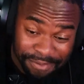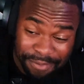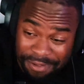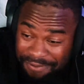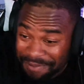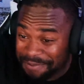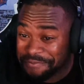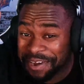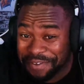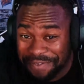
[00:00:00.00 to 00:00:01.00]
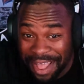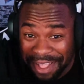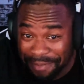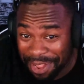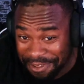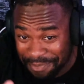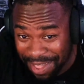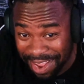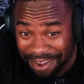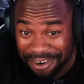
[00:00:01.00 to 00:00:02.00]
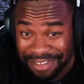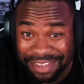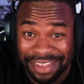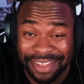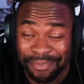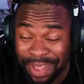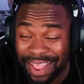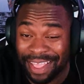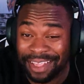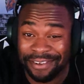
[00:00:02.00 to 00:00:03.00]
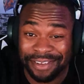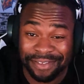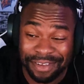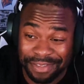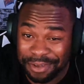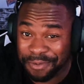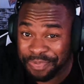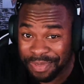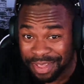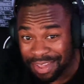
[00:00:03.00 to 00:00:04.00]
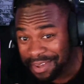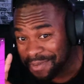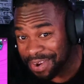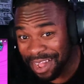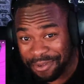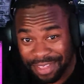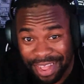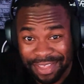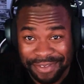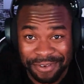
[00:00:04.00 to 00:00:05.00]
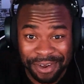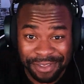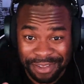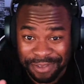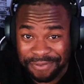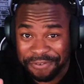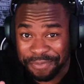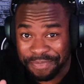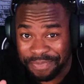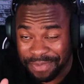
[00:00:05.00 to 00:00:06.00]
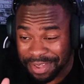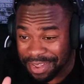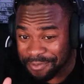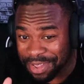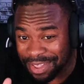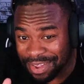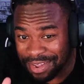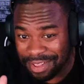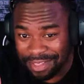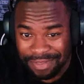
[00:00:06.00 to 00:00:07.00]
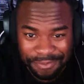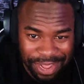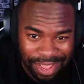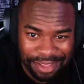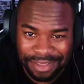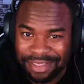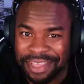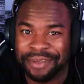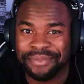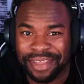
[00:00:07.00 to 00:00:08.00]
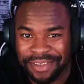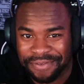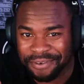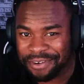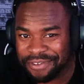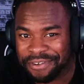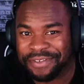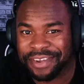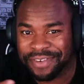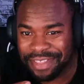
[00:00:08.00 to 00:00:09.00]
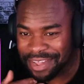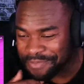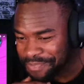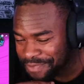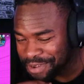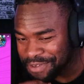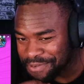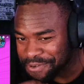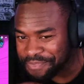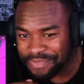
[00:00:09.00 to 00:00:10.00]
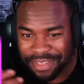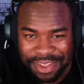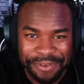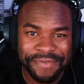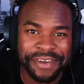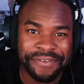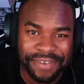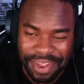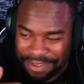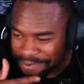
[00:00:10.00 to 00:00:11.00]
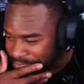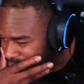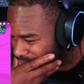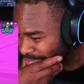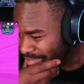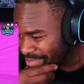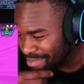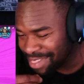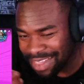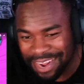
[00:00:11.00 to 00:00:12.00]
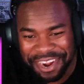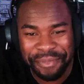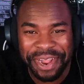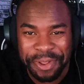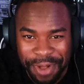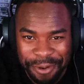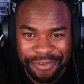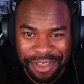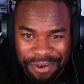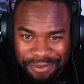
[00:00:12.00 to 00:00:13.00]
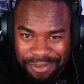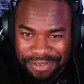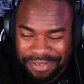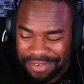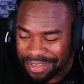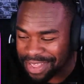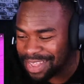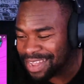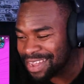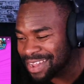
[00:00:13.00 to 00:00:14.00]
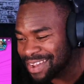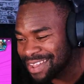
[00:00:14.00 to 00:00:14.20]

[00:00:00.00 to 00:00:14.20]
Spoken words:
Well, fun fact about those Madagascar hissing. So, when I was in high school, I was in a youth group, and we had like a little theme thing for our church and everything for youth group, and it was Fear Factor, and everybody knew I was scared of roaches, and